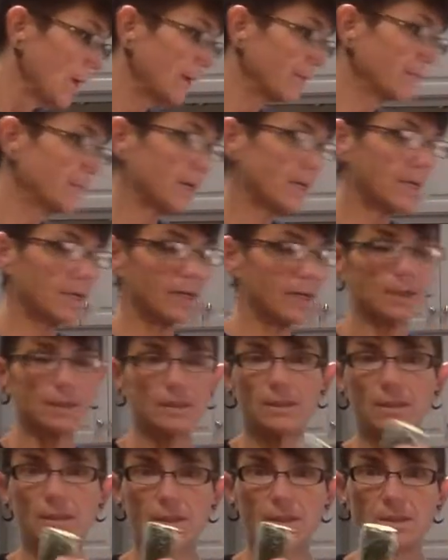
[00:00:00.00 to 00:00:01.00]
I've got
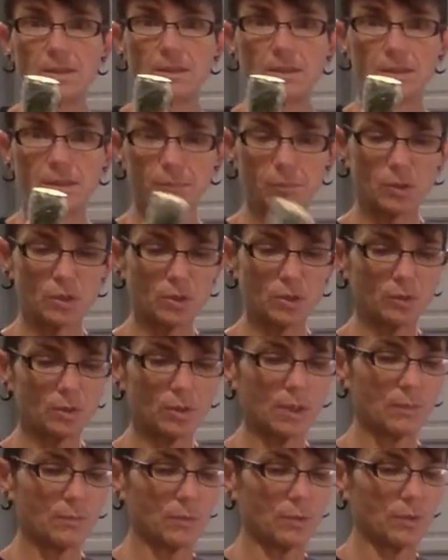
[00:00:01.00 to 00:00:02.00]
some
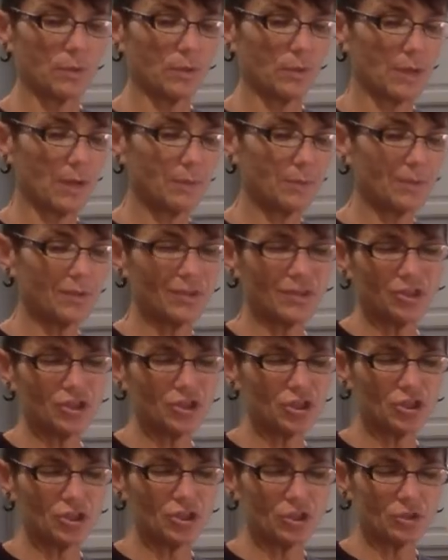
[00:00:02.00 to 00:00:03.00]
cucumber. I'm going to
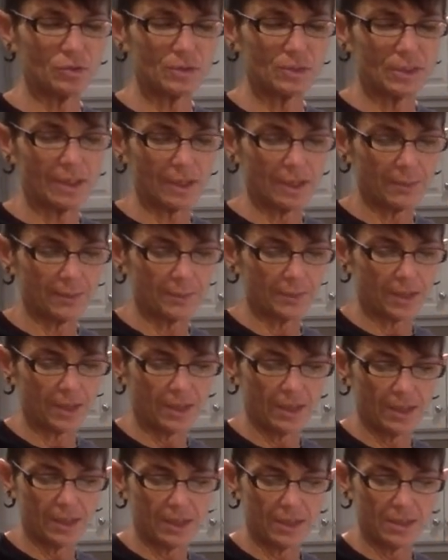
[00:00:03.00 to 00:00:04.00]
just use it up
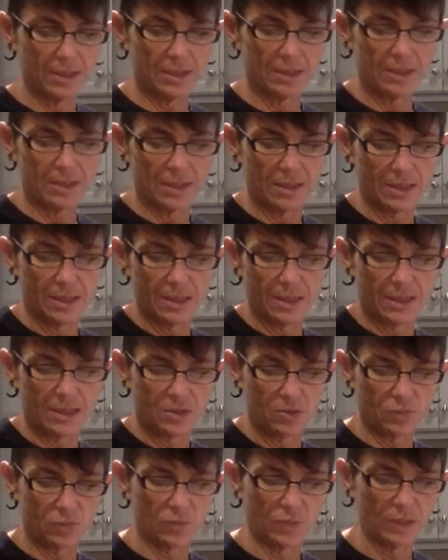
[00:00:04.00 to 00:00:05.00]
because this
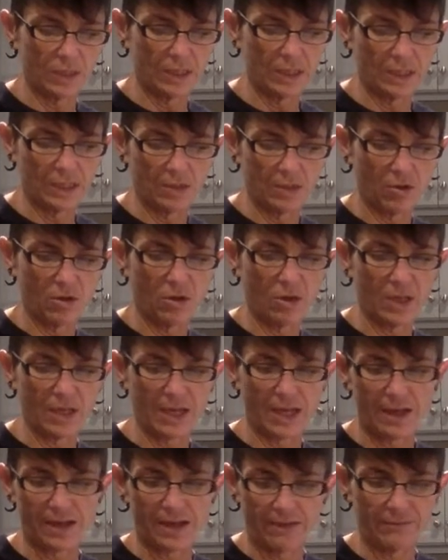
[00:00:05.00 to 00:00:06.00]
is really all
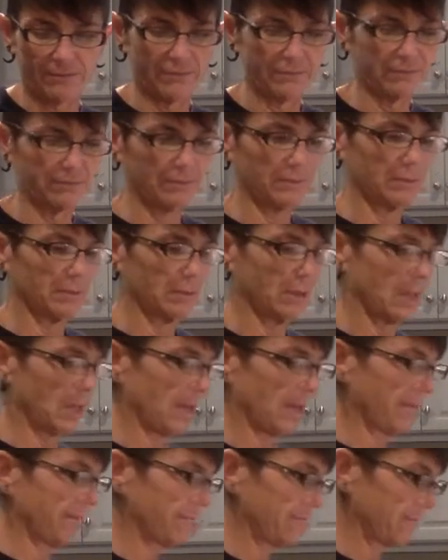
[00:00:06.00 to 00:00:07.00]
I have
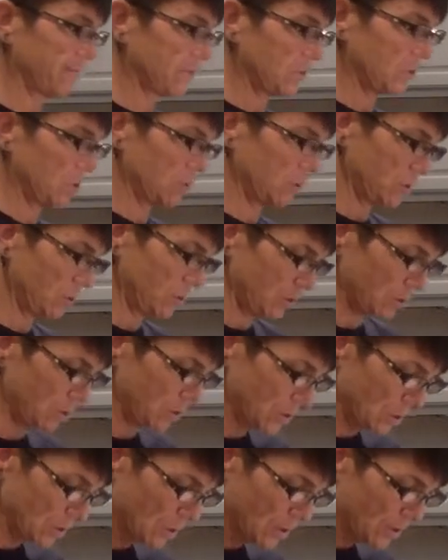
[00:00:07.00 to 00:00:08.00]
left.
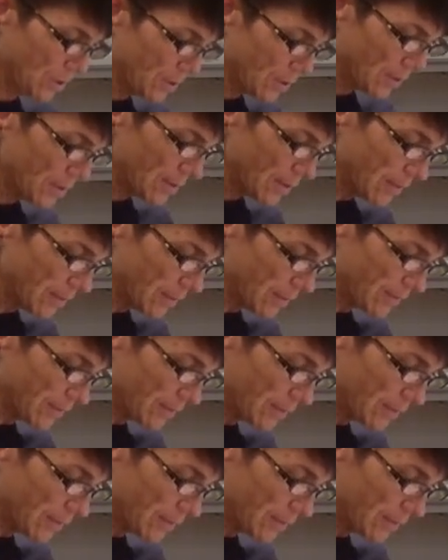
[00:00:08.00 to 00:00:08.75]
I